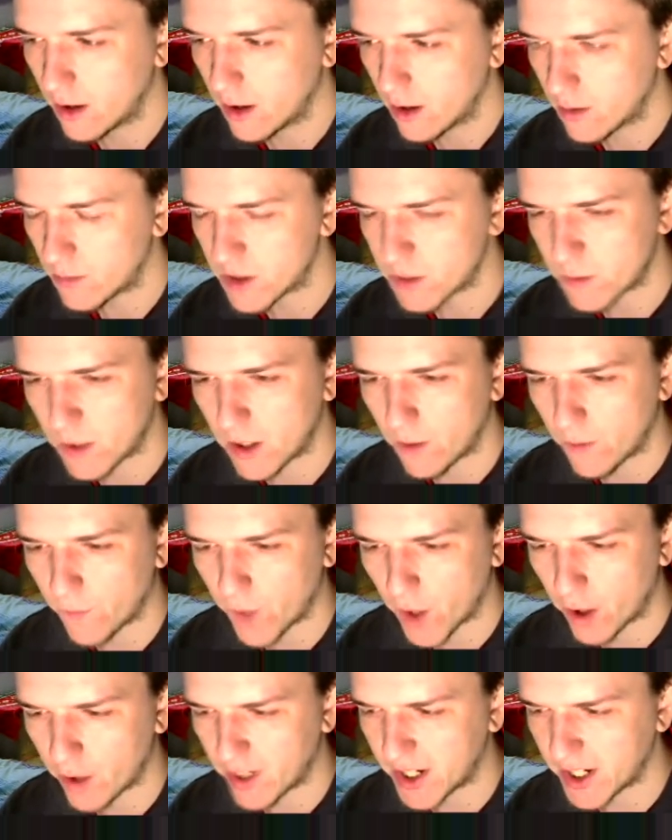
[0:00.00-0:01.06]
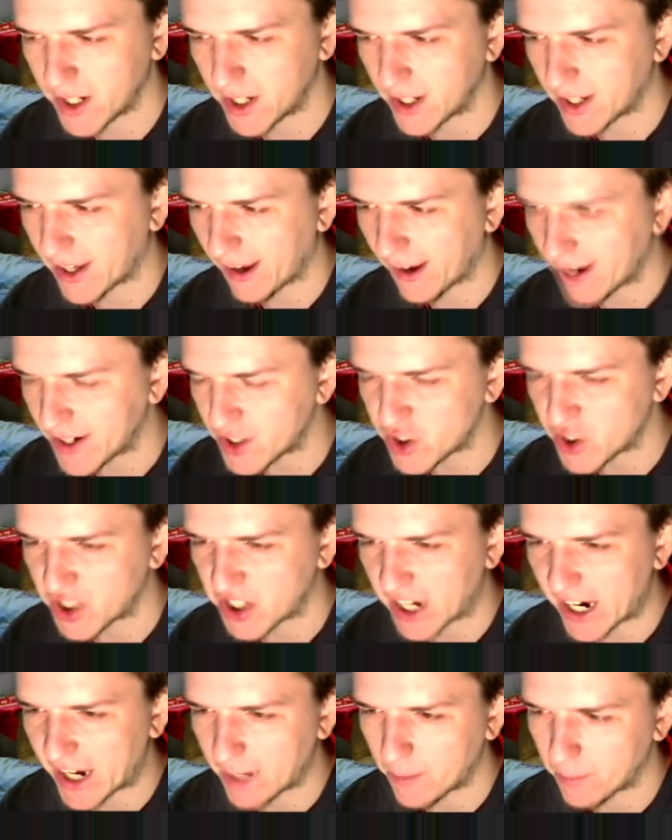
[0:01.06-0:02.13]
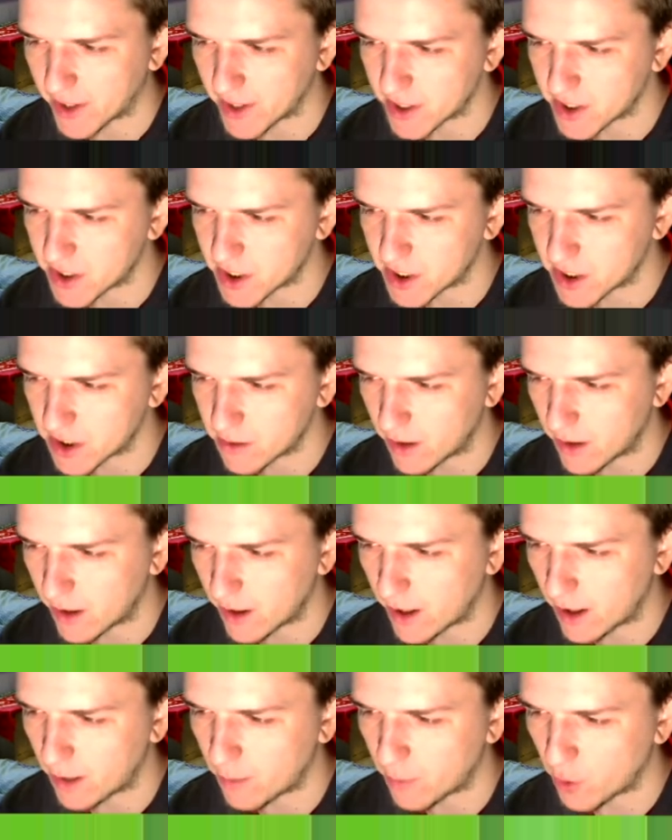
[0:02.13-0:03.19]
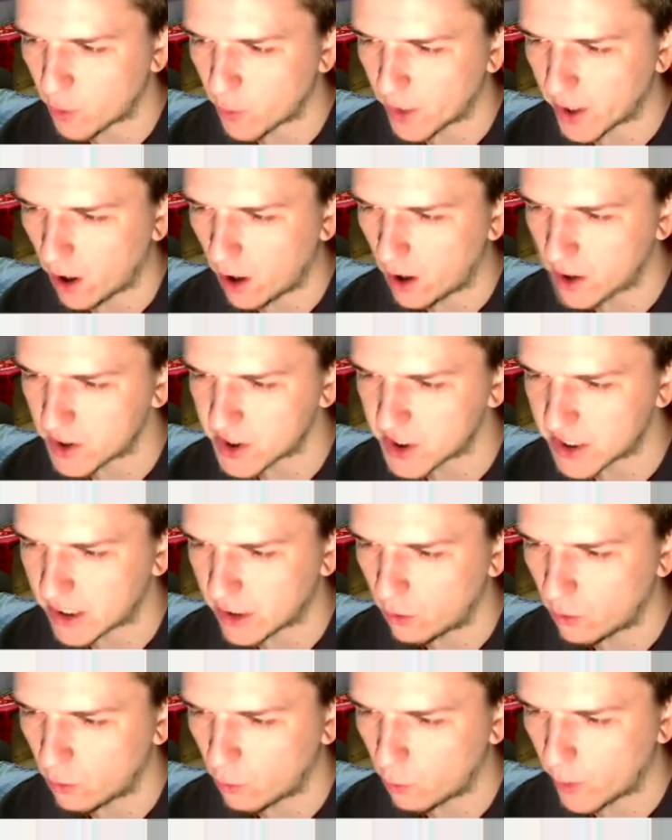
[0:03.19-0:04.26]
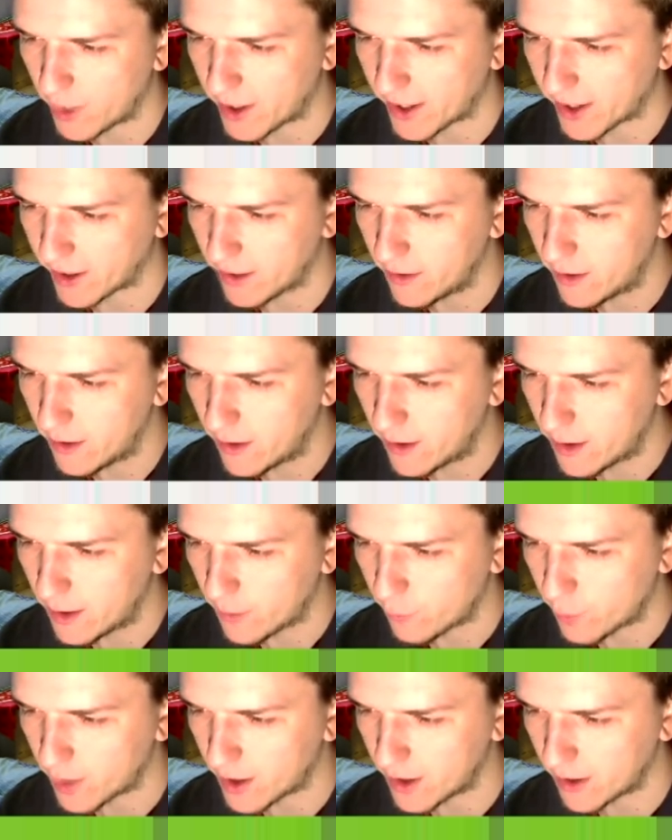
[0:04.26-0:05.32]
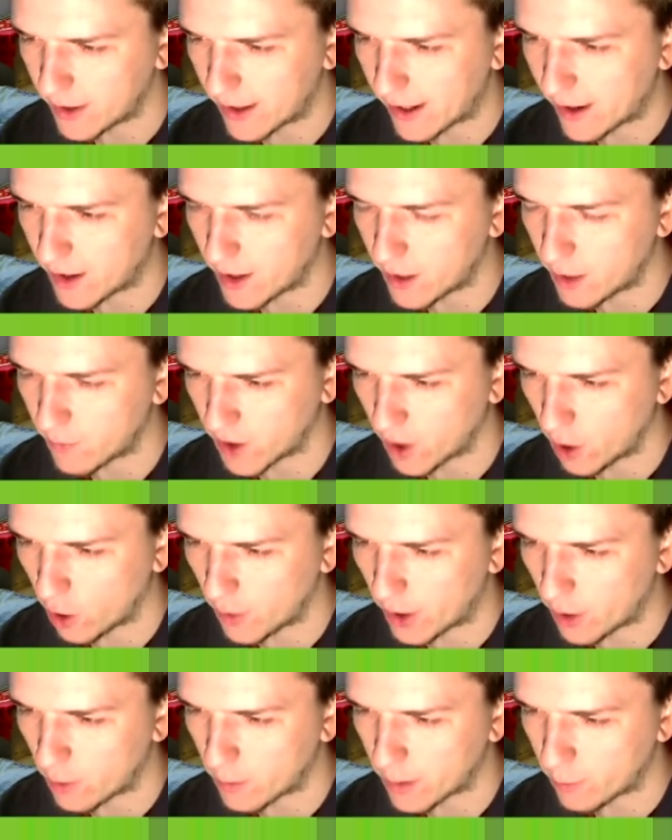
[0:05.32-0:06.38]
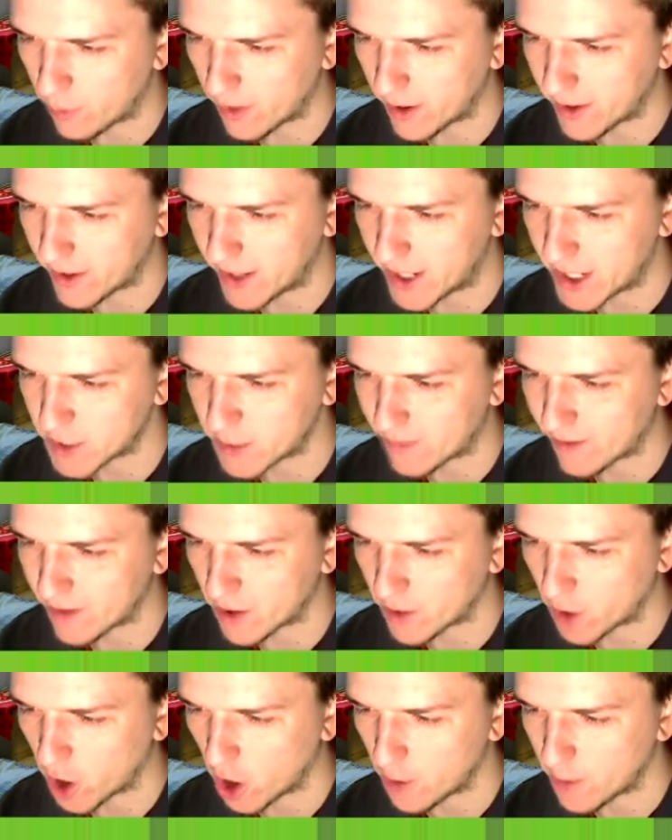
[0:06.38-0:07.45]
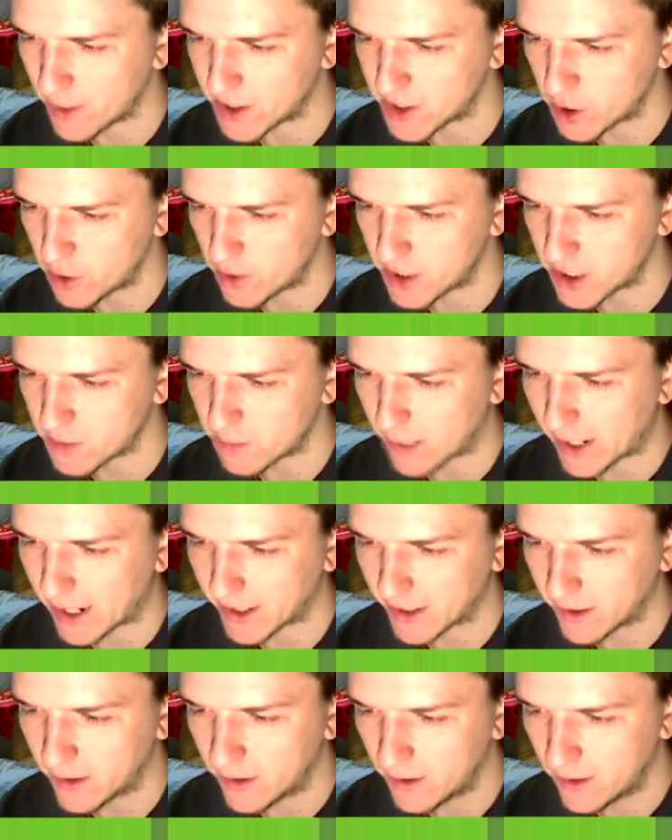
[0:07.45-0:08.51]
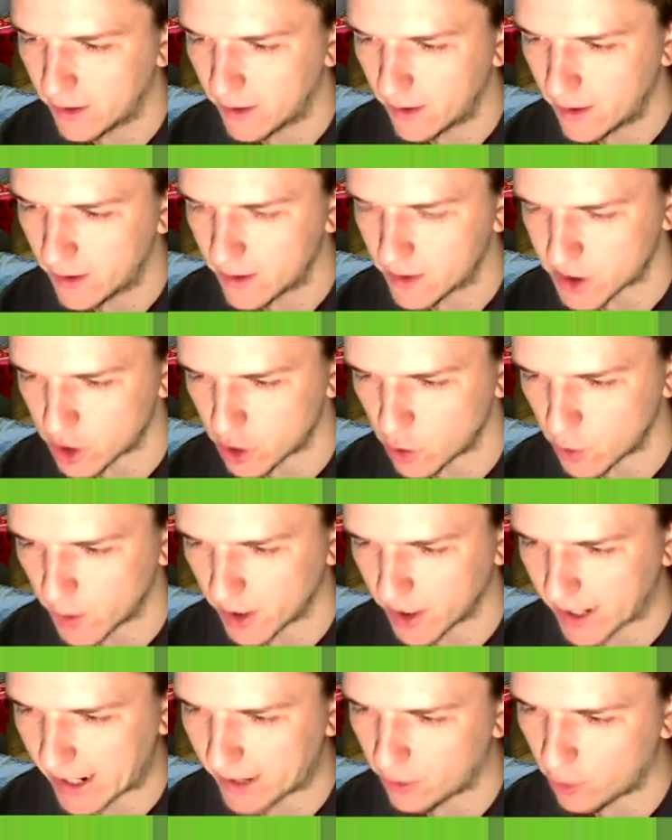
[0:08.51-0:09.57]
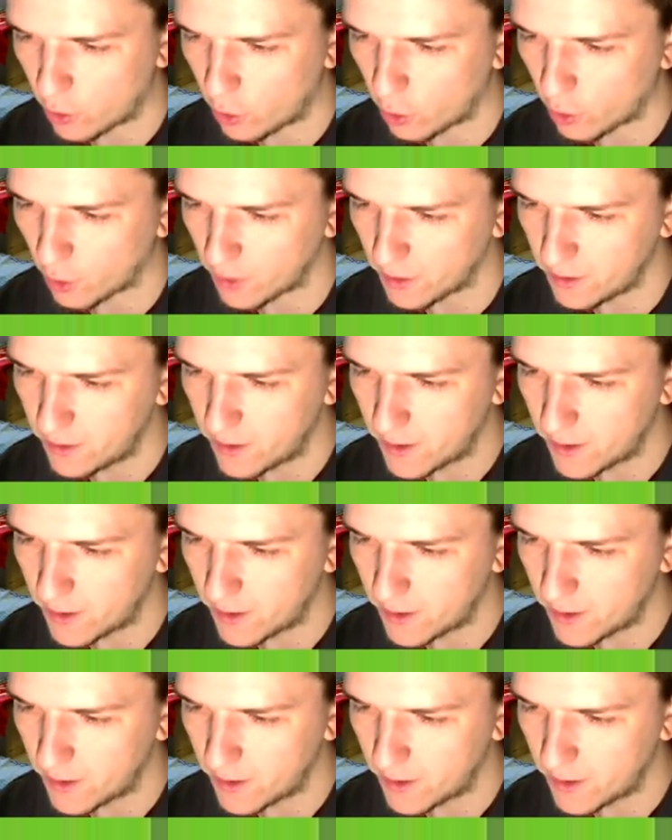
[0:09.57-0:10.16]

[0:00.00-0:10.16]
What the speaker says: It's been a very cagey game this, but we are still winning. If we can get another goal, that would be brilliant. Here's Mario Gomez, Yunus Mali to Jan Horn.